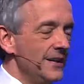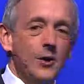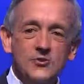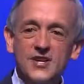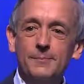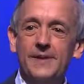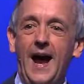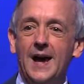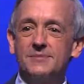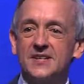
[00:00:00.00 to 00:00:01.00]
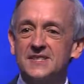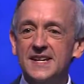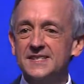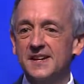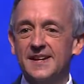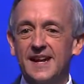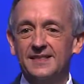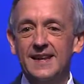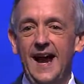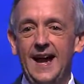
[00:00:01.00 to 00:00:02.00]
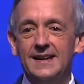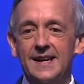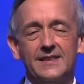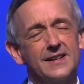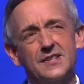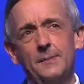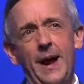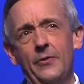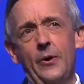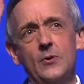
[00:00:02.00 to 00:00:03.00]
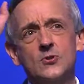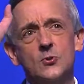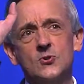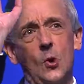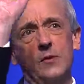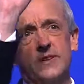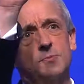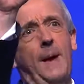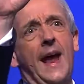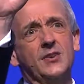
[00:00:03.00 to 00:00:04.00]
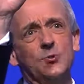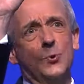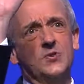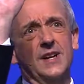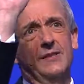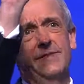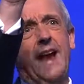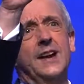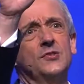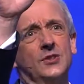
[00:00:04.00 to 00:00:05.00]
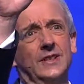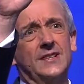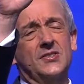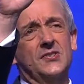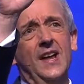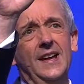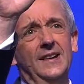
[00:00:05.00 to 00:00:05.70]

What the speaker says: You know, sometimes it's easy to get the idea that somehow those who serve as pastors and evangelists